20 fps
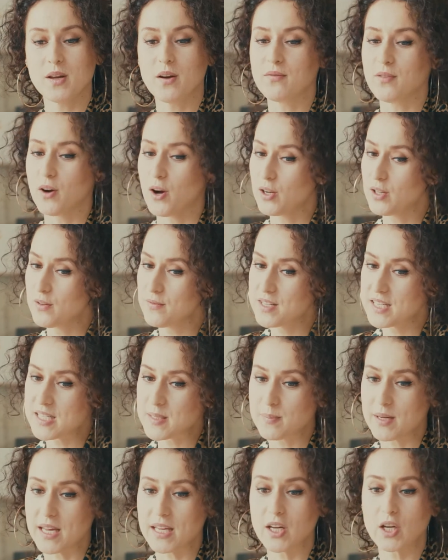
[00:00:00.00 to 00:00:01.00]
of all of
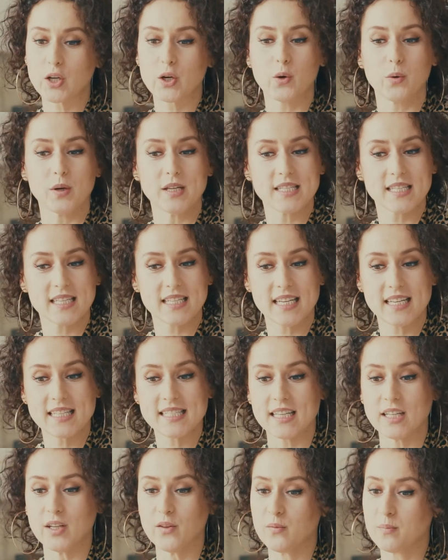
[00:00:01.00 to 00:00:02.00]
this being a
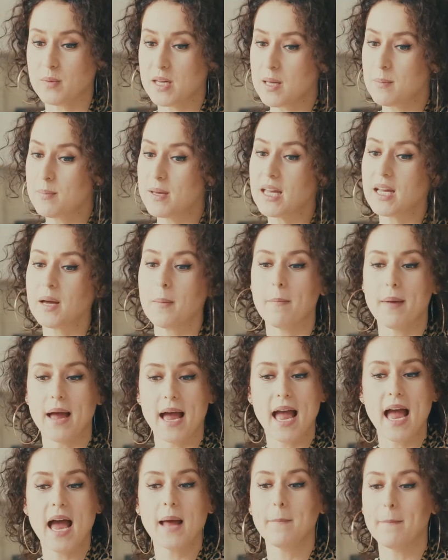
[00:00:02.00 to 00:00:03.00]
coincidence and of me being a
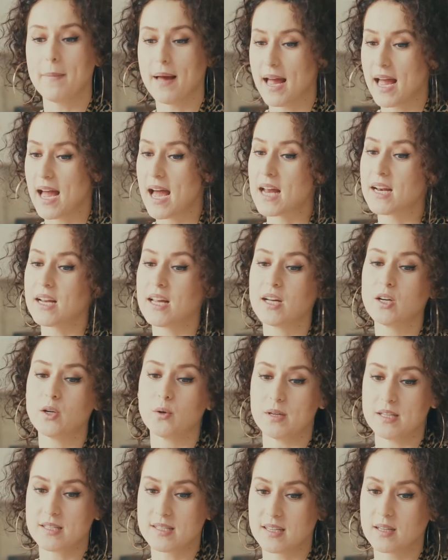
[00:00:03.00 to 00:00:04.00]
bad,
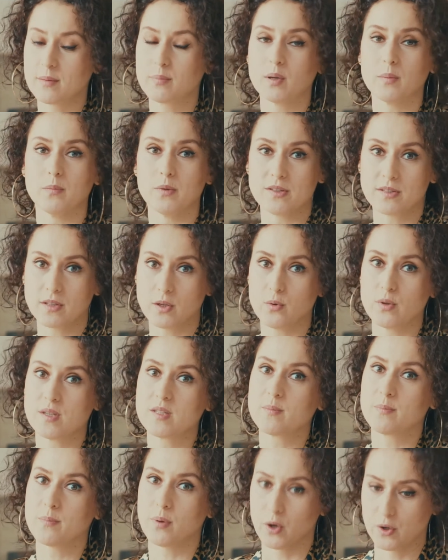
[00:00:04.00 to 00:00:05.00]
egoistic,
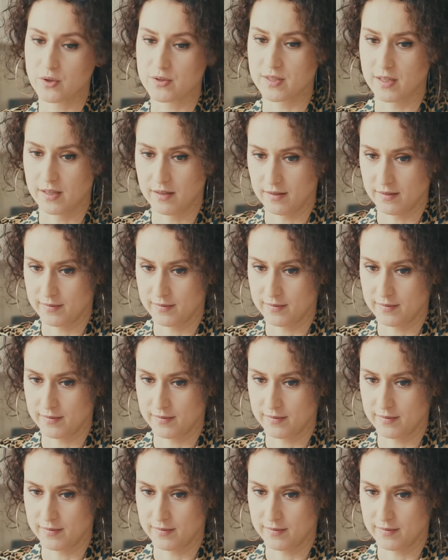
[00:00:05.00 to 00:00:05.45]
promiscuous person.